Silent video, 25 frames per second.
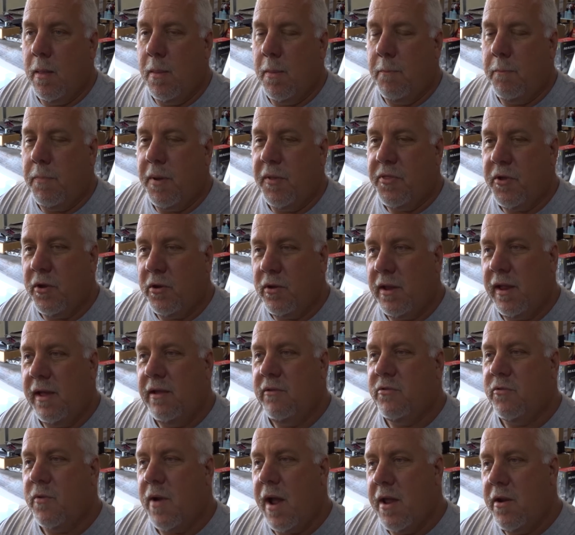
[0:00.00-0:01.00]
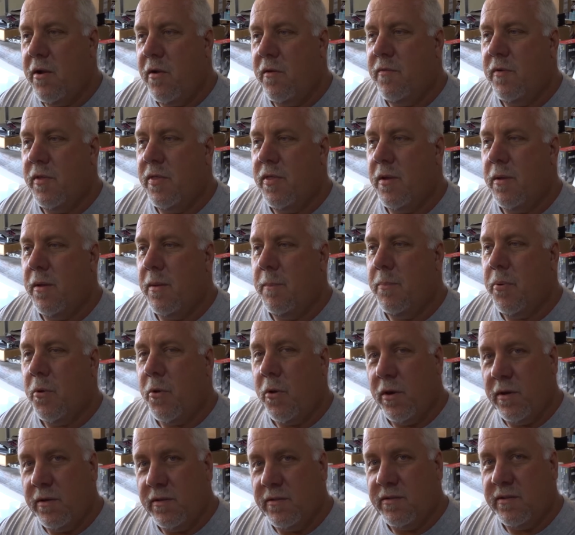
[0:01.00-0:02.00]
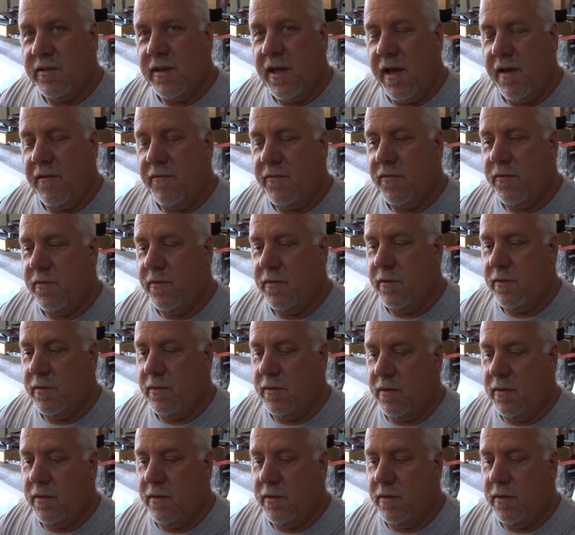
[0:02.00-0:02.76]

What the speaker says: but they'll glaze right over the important stuff.